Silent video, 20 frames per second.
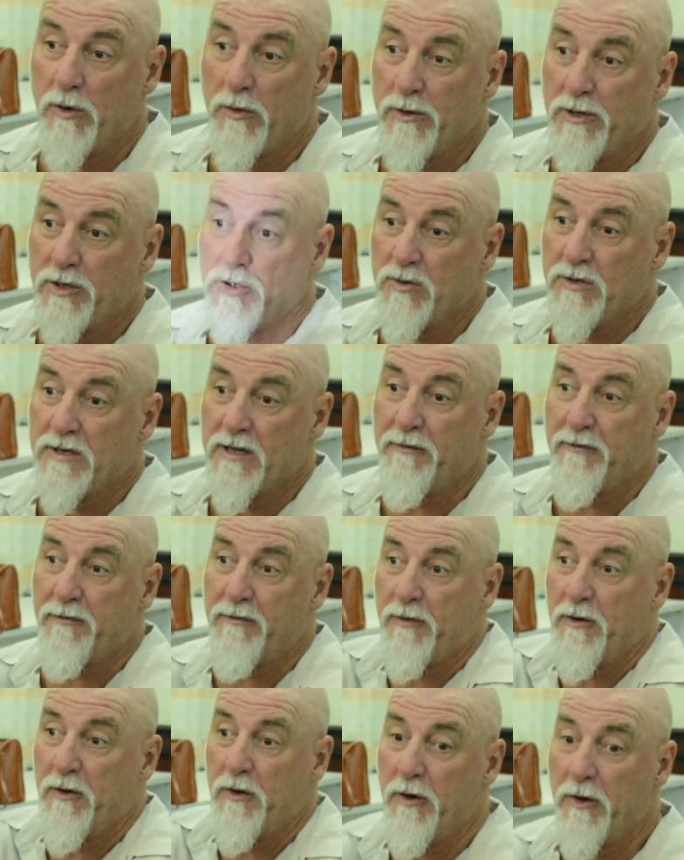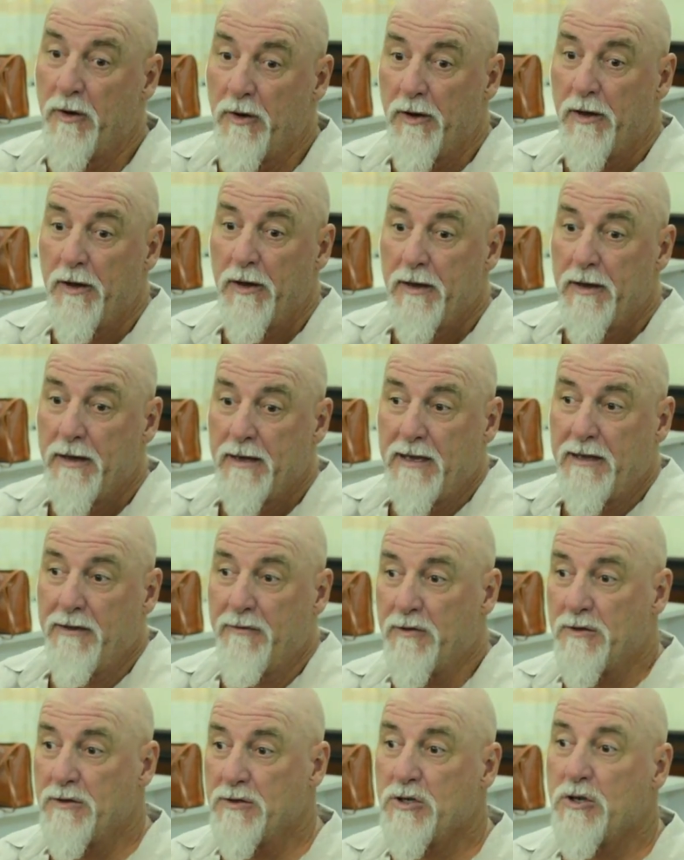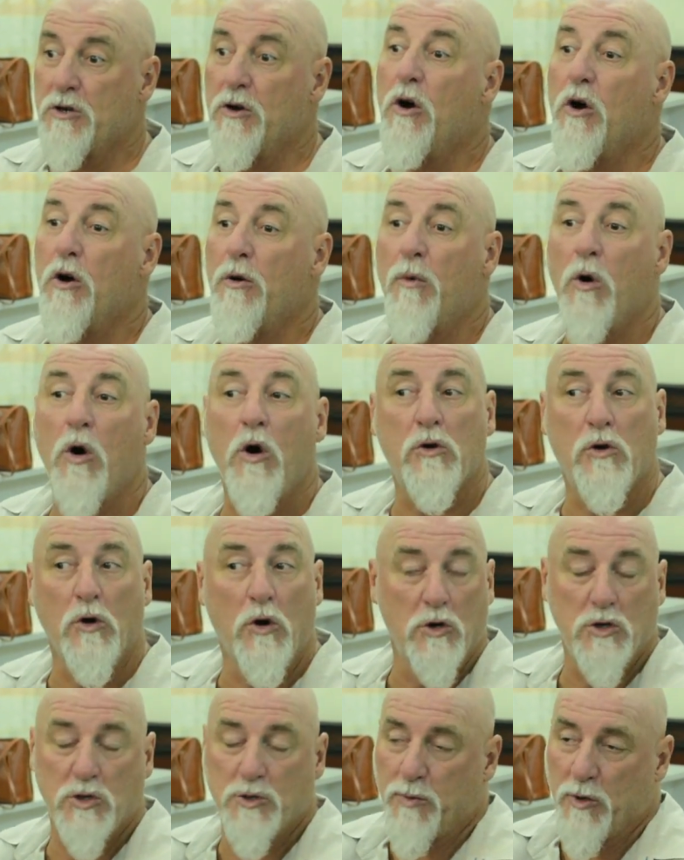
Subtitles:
We should have even scored more goals,